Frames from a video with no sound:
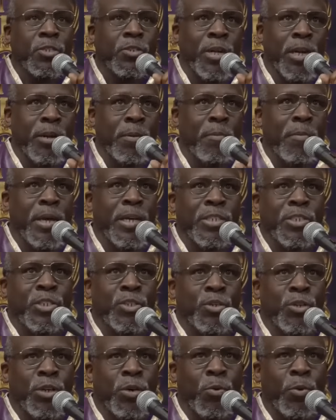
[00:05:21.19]
trying to make
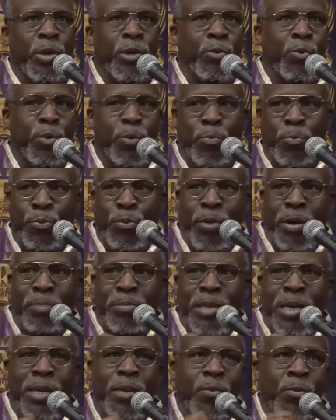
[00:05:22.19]
sure that we were
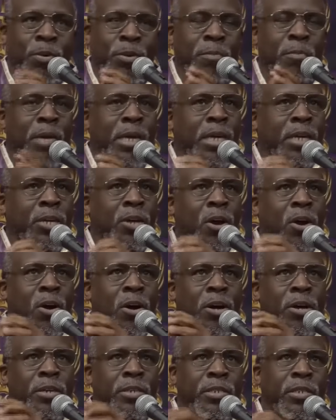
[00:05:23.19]
prepped. I didn't want to make it
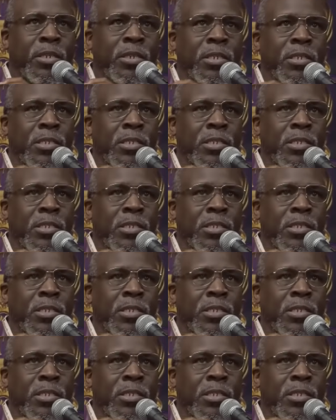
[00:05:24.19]
hard.